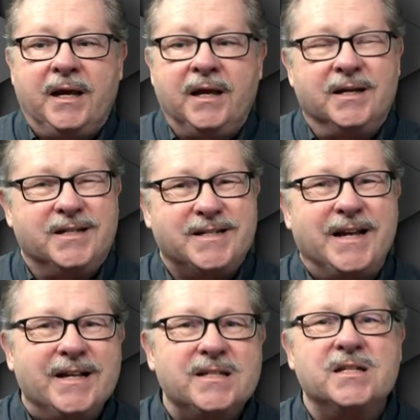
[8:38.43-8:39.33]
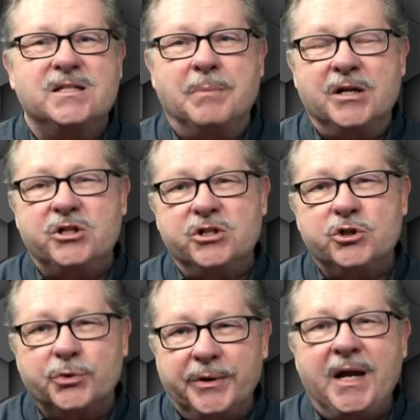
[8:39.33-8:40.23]
It extends as much
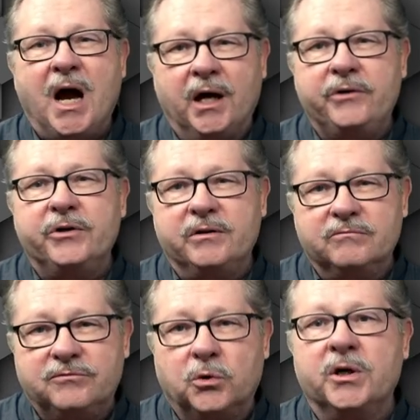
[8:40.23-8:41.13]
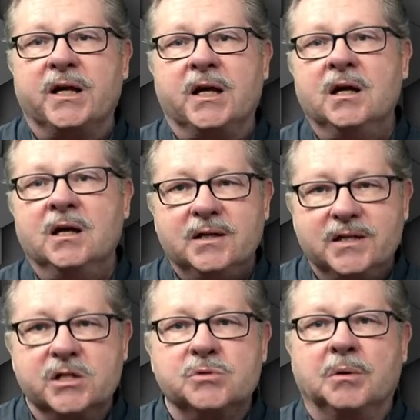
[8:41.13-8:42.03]
as 340
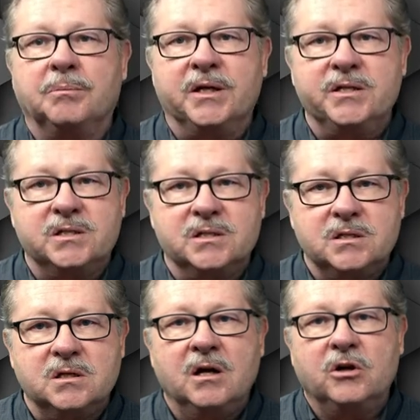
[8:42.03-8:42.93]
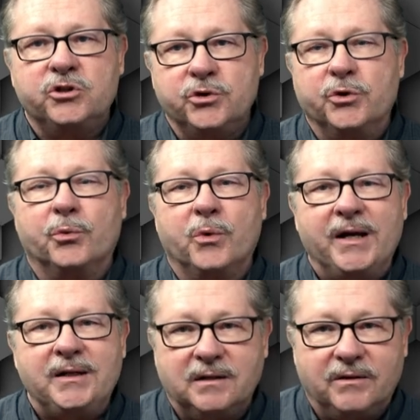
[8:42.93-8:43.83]
decimal places to the
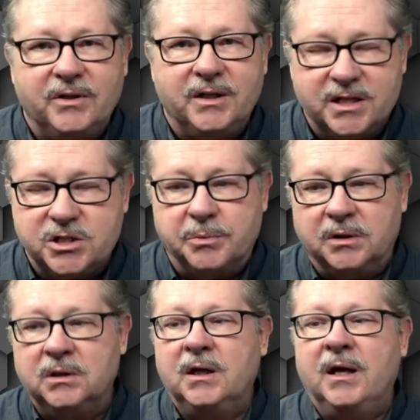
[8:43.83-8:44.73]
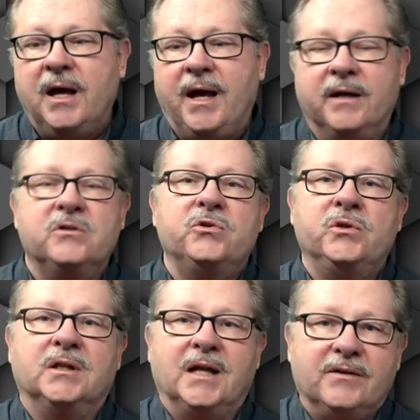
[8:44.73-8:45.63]
right of the decimal and to
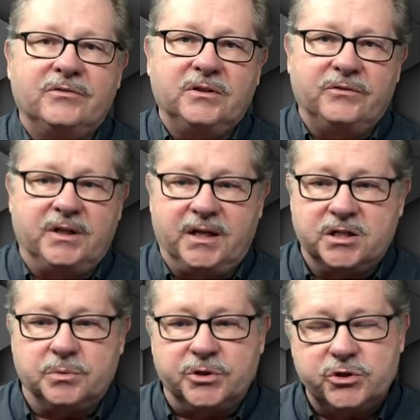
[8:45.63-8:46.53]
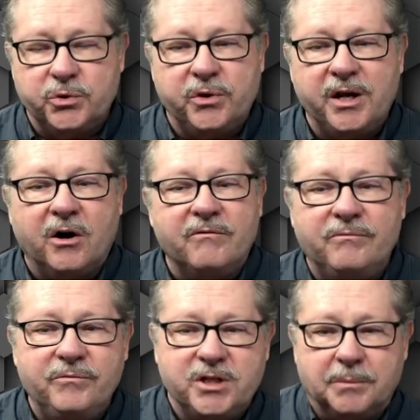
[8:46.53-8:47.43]
the left of the decimal. So they
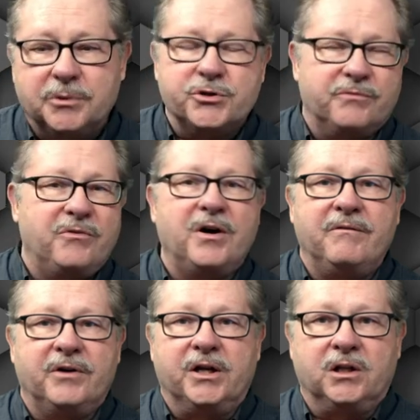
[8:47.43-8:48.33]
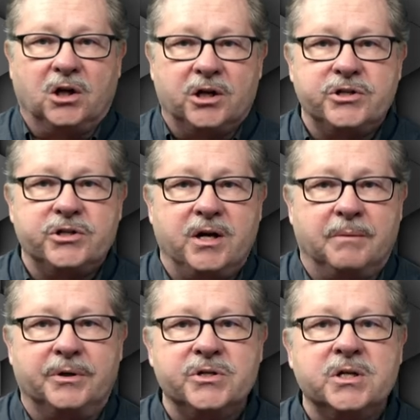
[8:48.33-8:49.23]
are doubles are very, very large
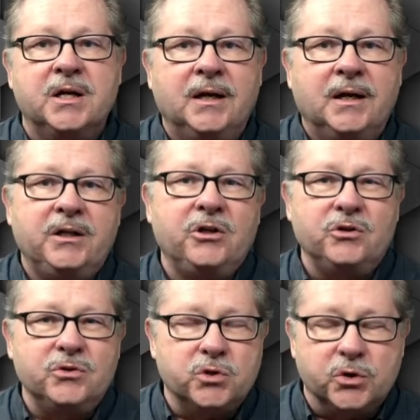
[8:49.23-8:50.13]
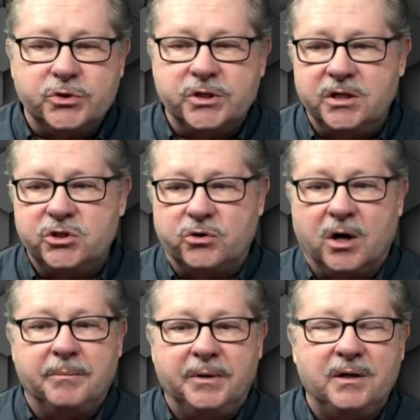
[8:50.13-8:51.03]
numbers. You'd use those in
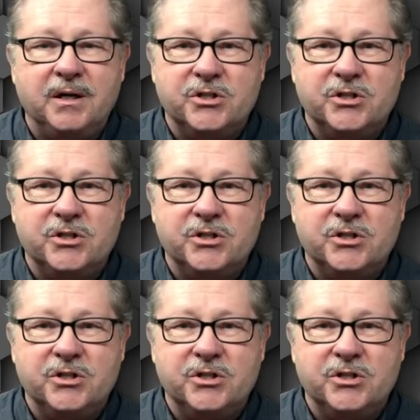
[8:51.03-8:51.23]
astronom